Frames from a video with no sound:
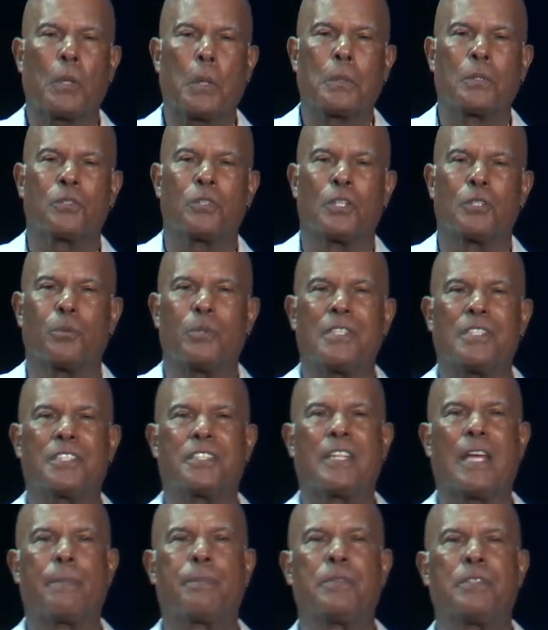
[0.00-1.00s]
So as we
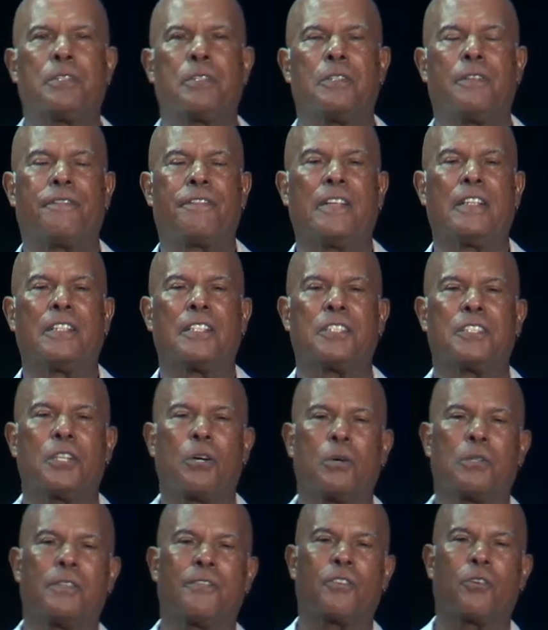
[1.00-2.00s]
step into the feeling
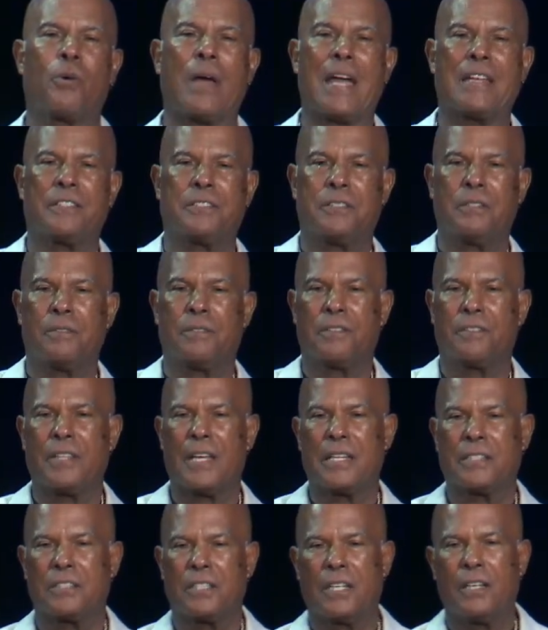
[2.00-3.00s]
tone of gratitude and
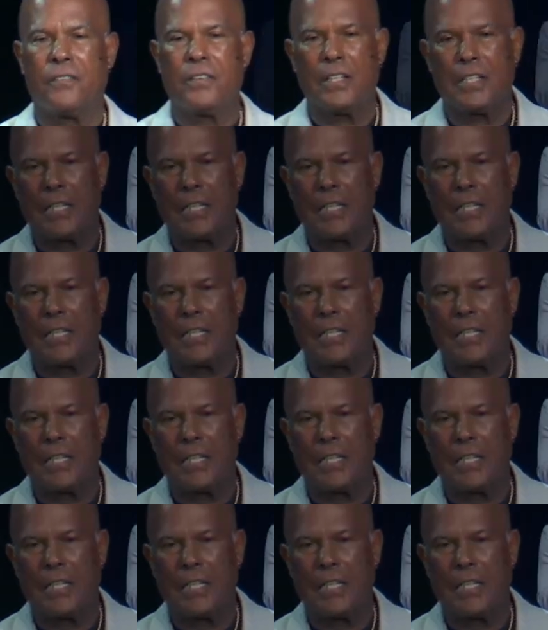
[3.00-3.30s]
thanksgiving,